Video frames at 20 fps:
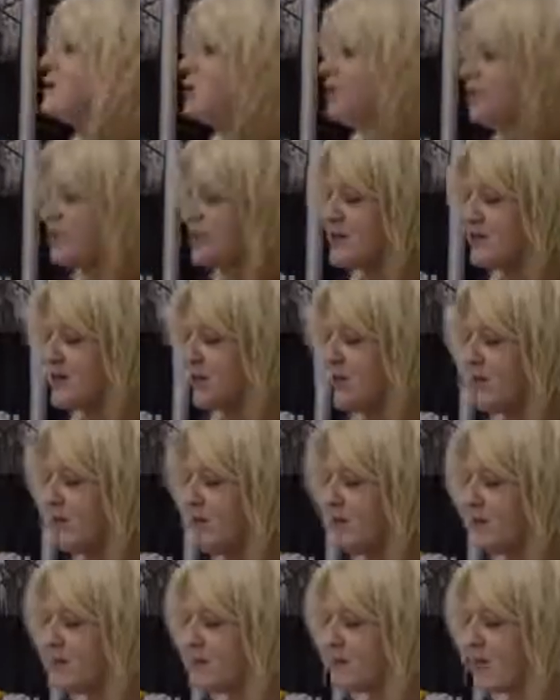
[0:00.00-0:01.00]
you're going to start
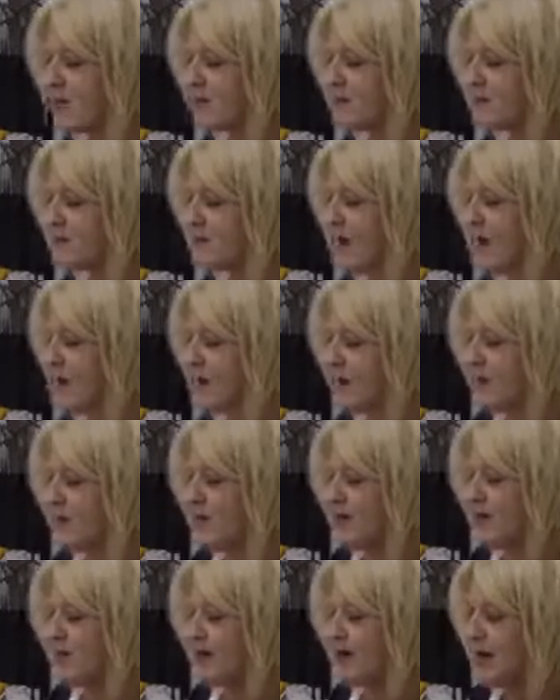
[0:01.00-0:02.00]
in the same spot.
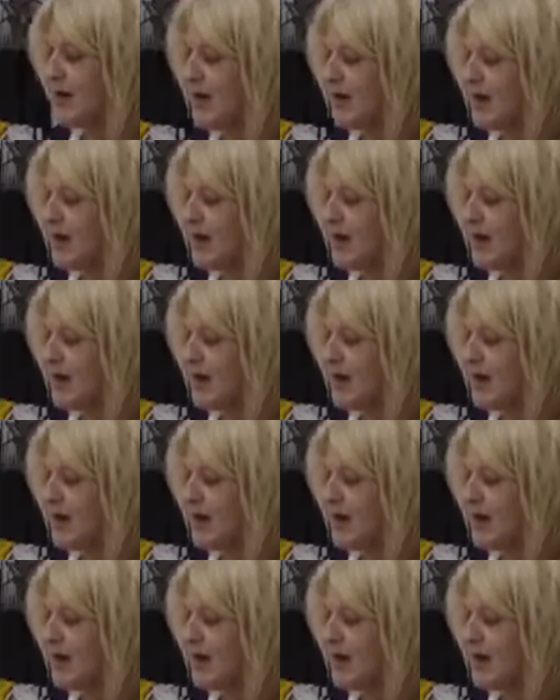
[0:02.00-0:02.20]
All right.